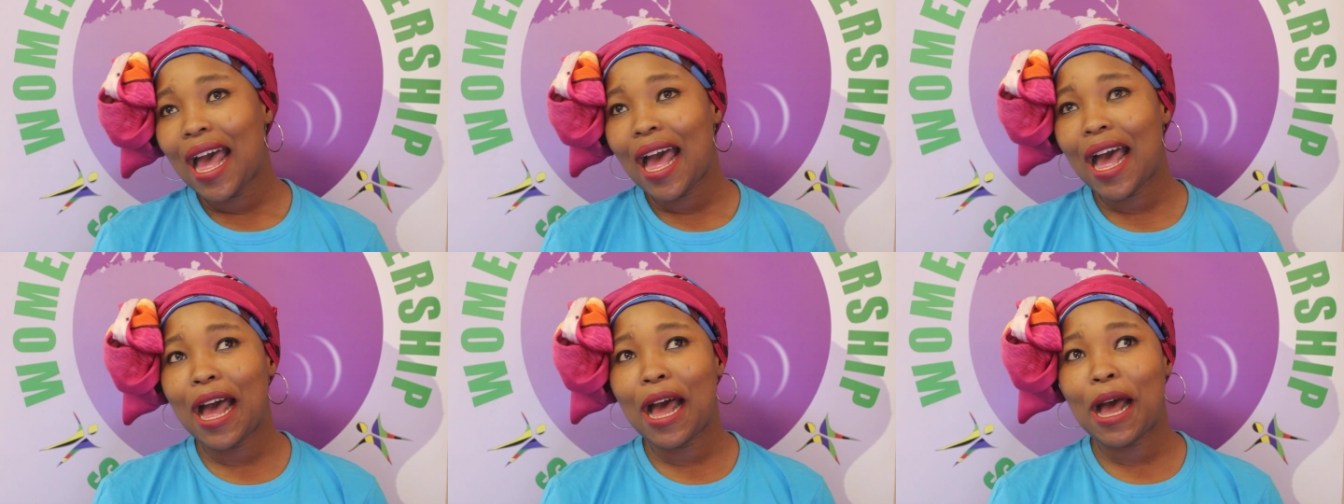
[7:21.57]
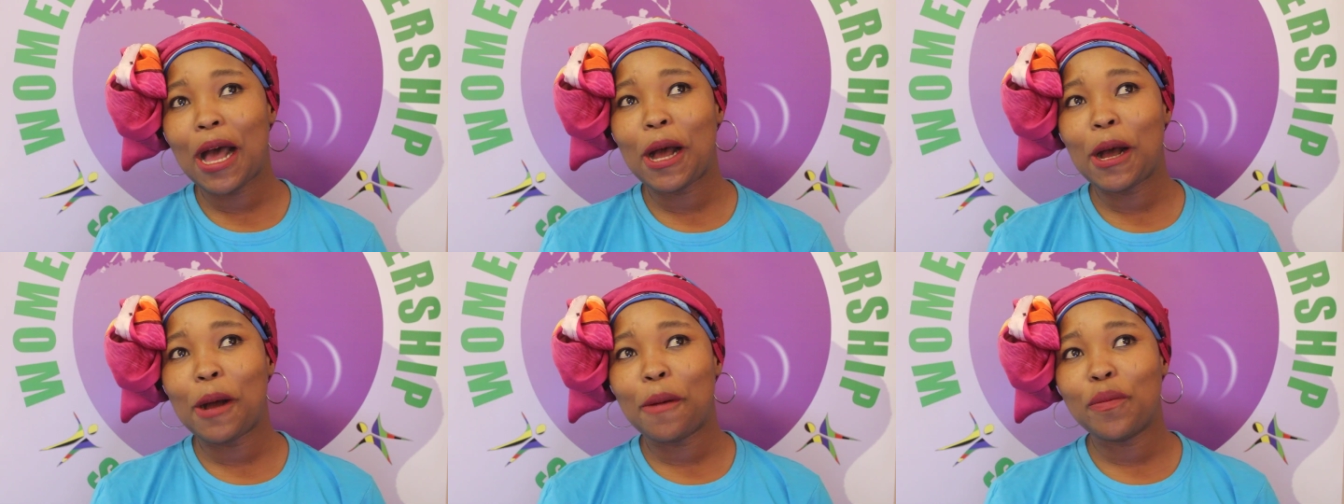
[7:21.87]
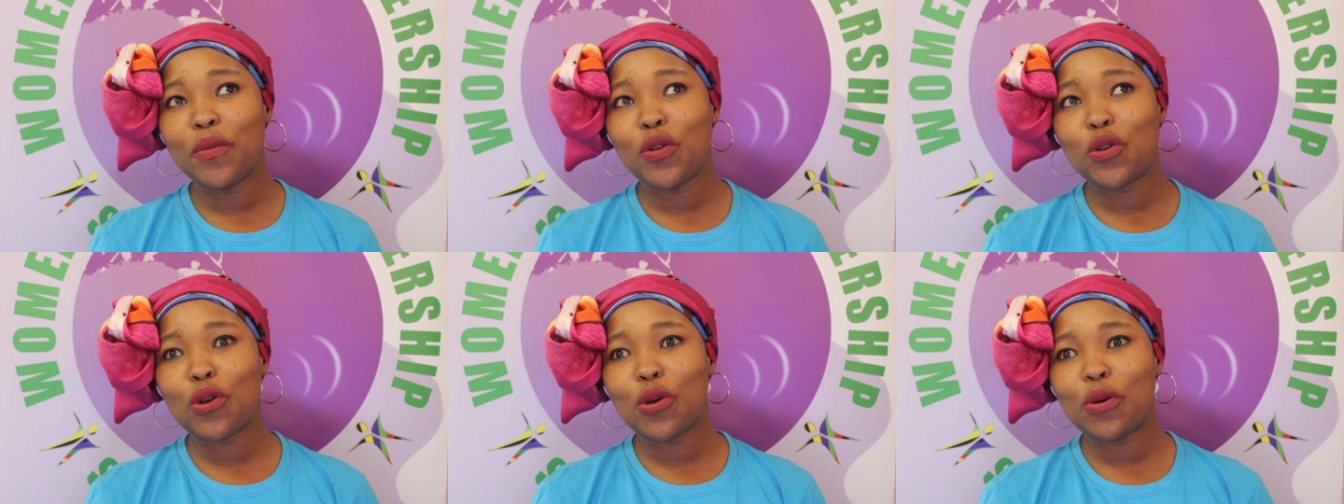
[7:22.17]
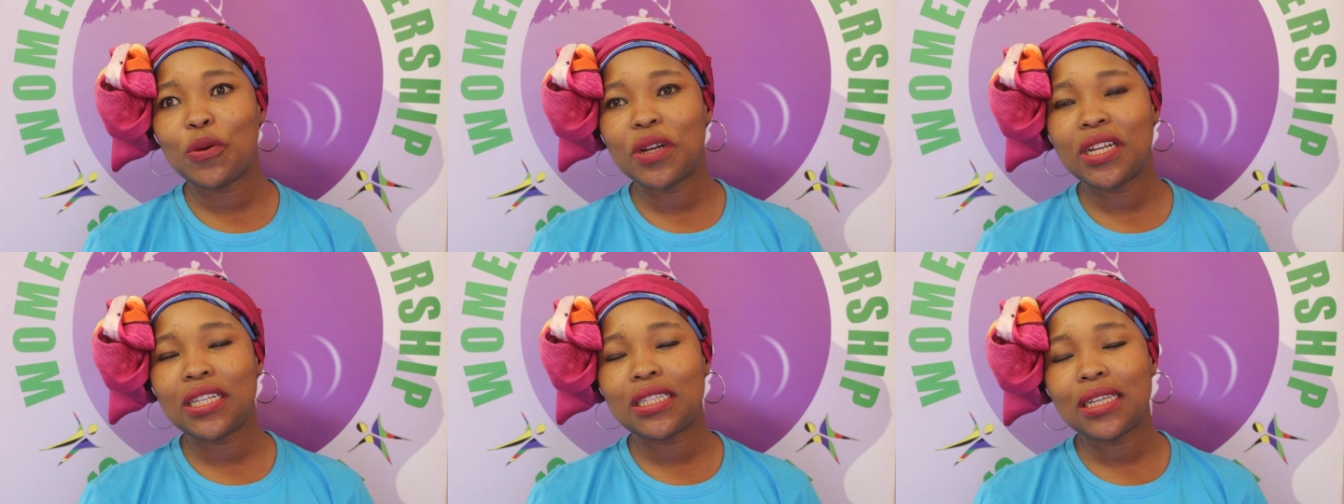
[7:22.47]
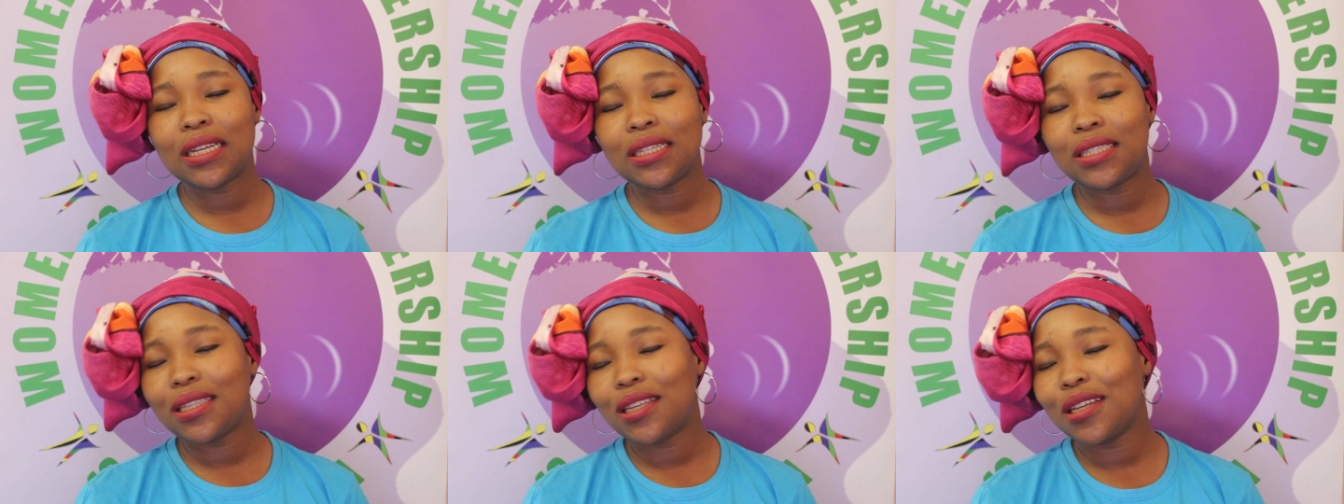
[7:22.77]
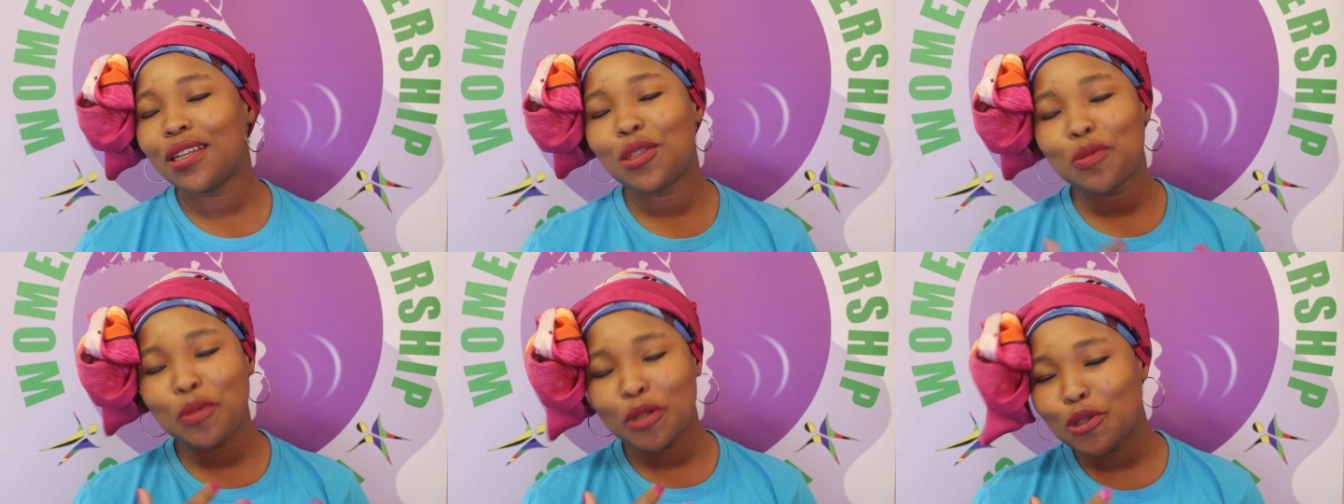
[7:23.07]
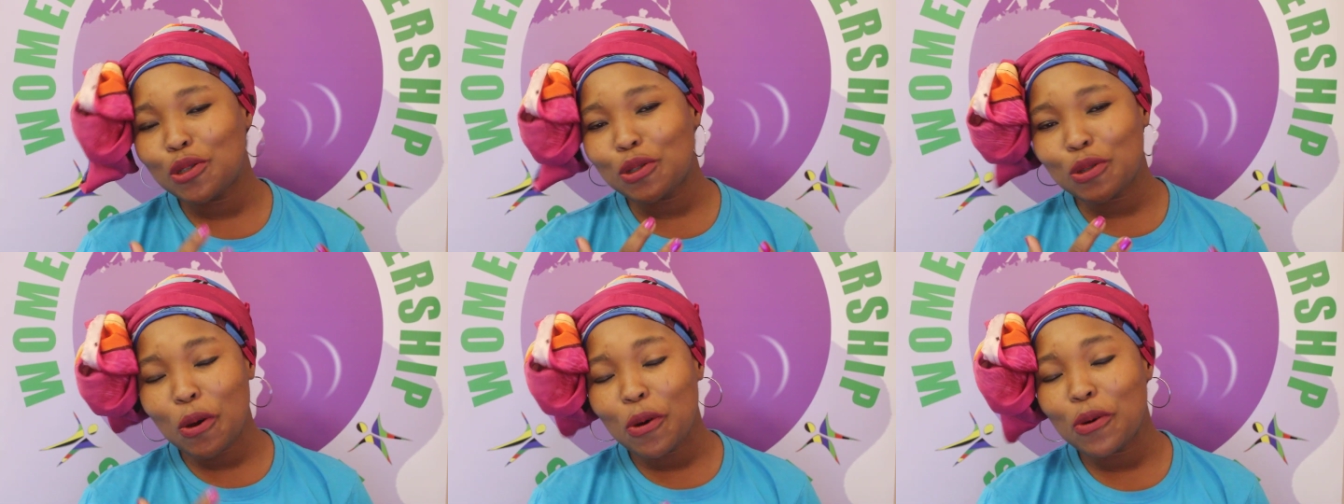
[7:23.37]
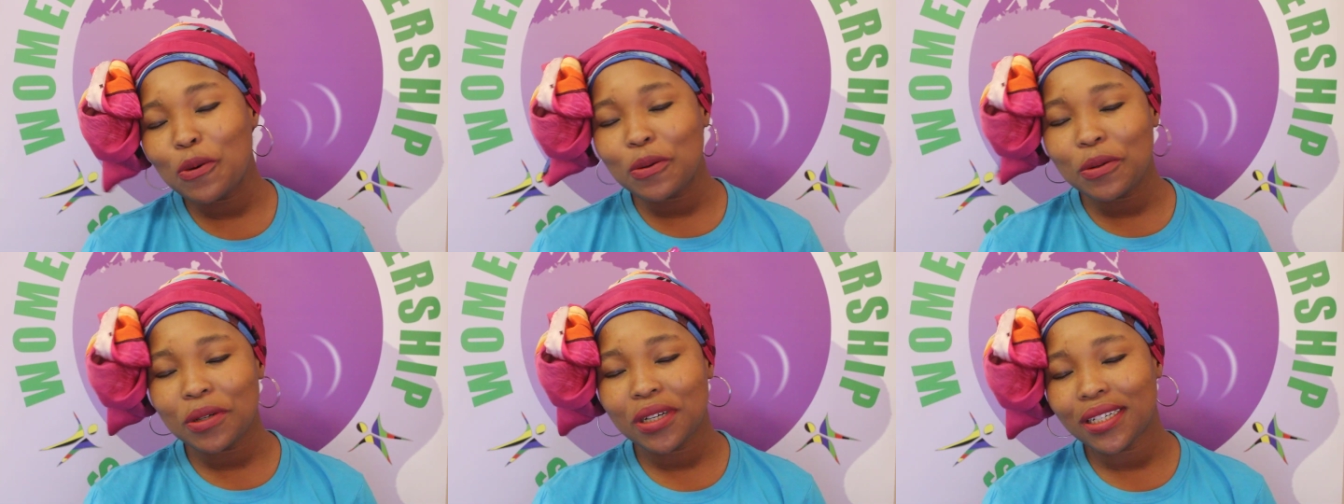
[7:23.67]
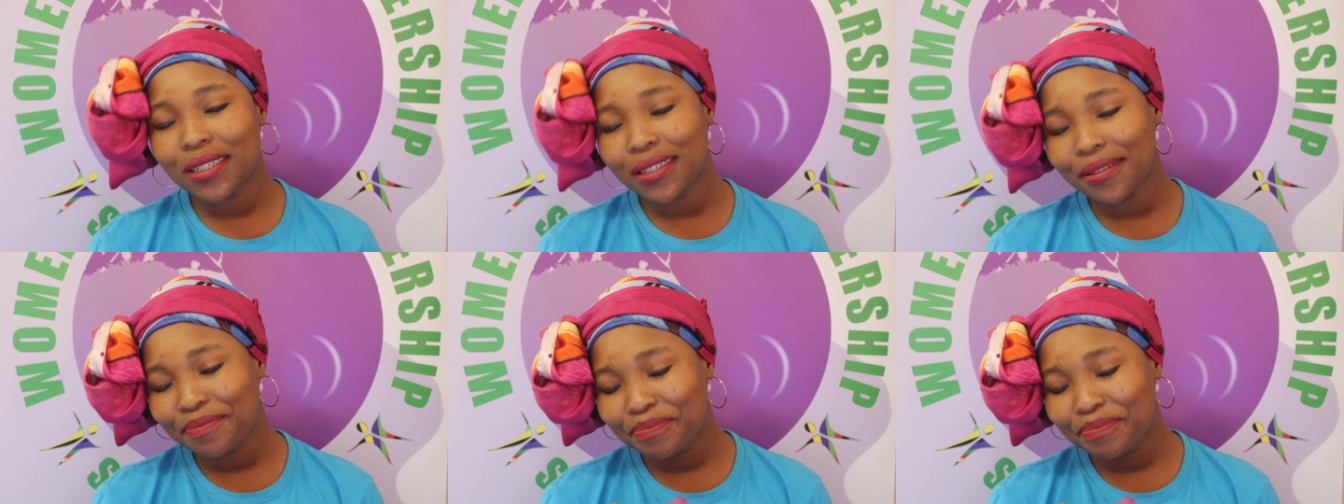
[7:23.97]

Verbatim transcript: Um, you know, it's, it's, it's been so